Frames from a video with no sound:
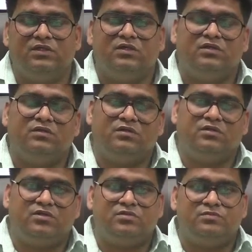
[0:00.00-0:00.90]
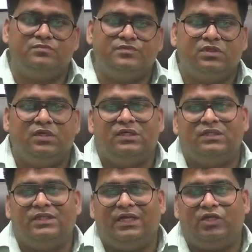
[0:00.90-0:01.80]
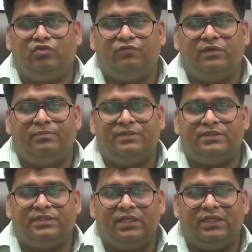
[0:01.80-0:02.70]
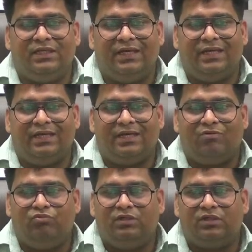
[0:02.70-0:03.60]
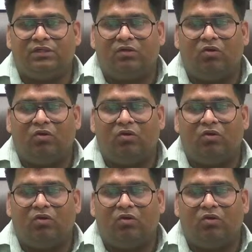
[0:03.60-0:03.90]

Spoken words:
the terms that you will basically encounter